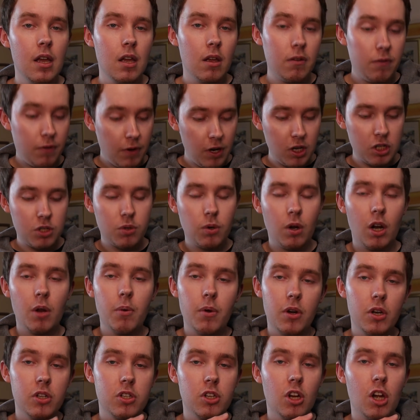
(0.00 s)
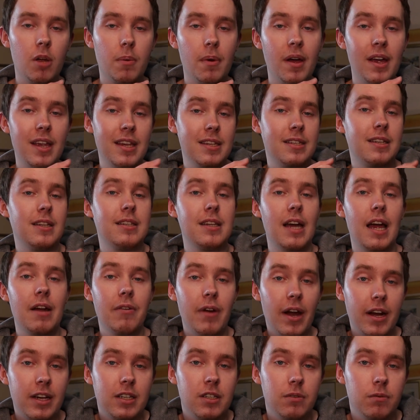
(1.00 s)
First role I want to talk about is the
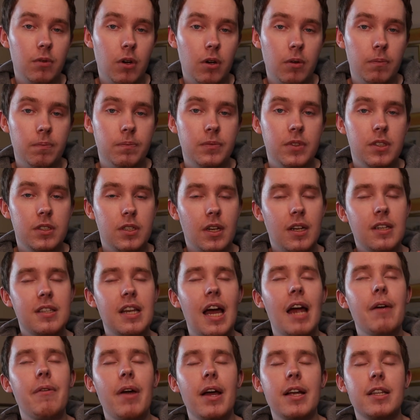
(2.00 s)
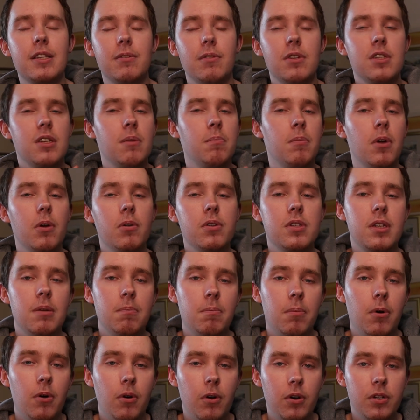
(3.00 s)
director role. So the director is the most
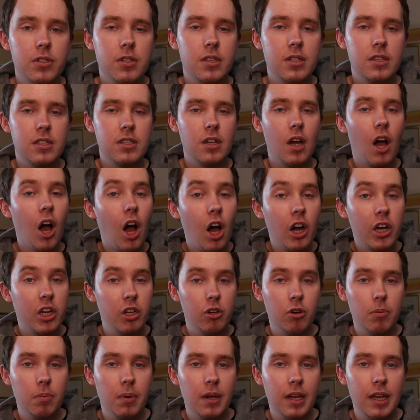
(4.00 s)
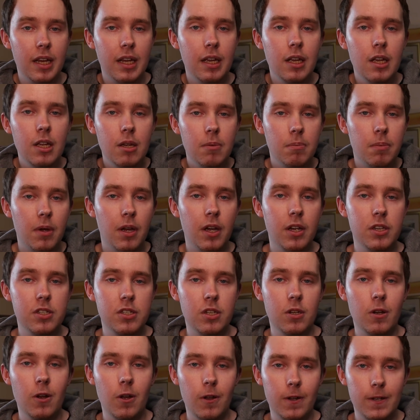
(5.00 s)
important, arguably,
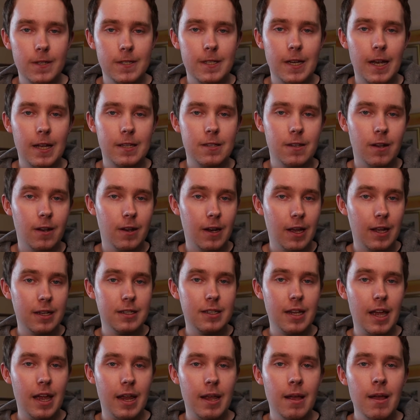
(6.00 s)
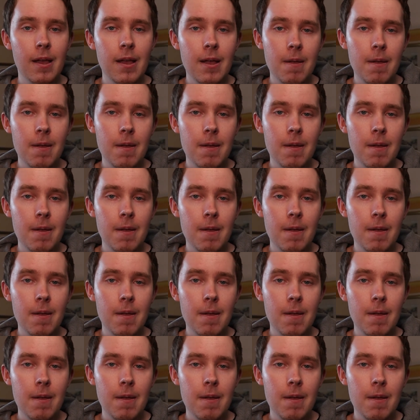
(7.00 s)
person on set on that day.